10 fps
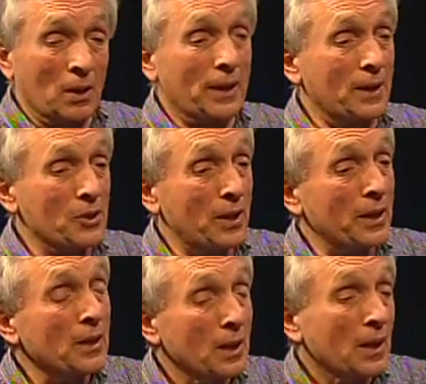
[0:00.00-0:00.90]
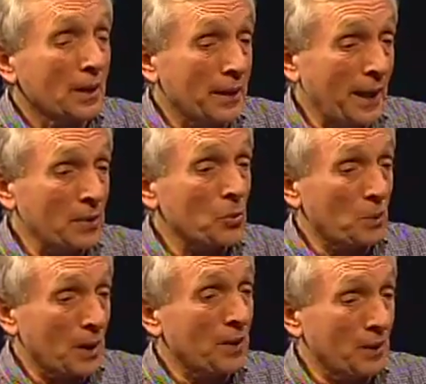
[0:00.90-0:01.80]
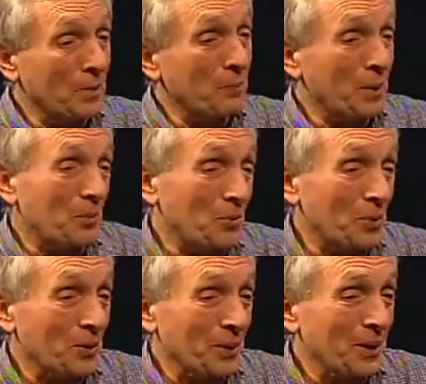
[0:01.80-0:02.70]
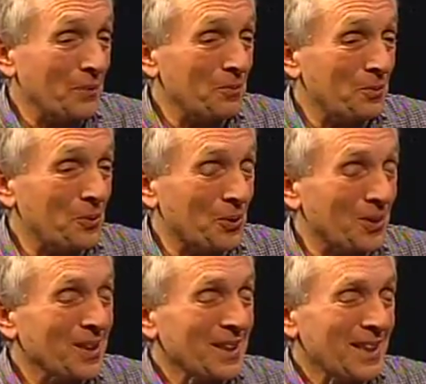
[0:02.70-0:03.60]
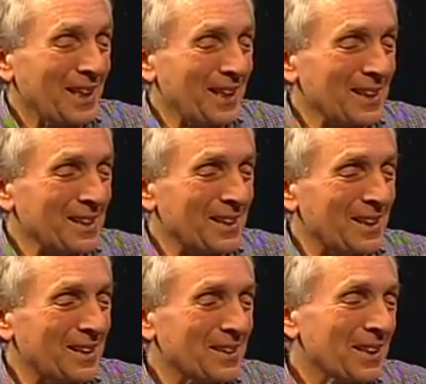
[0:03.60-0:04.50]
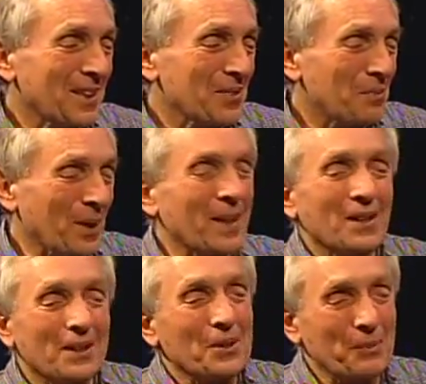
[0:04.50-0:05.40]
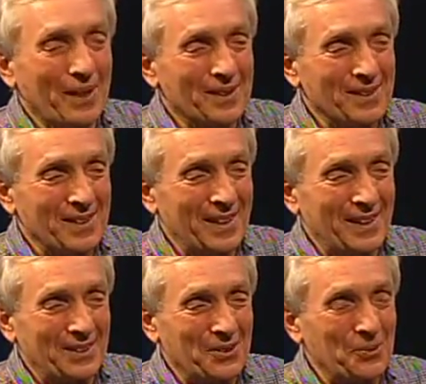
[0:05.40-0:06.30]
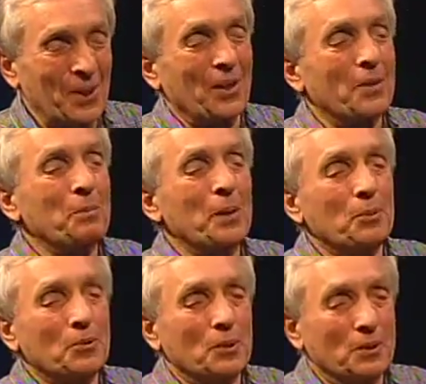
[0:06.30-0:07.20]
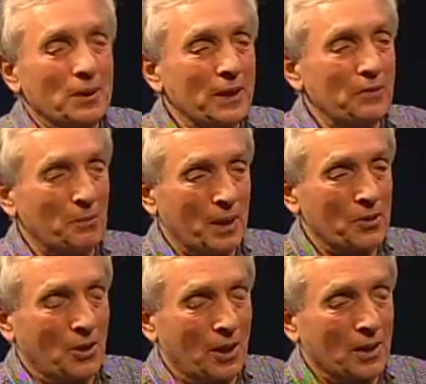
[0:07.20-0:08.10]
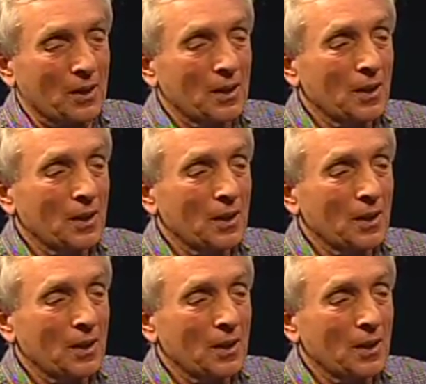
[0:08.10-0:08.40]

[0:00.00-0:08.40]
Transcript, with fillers: like I say, that's what I think people really come for. yeah. And uh, but I like to be entertaining too. I like people to leave my talk,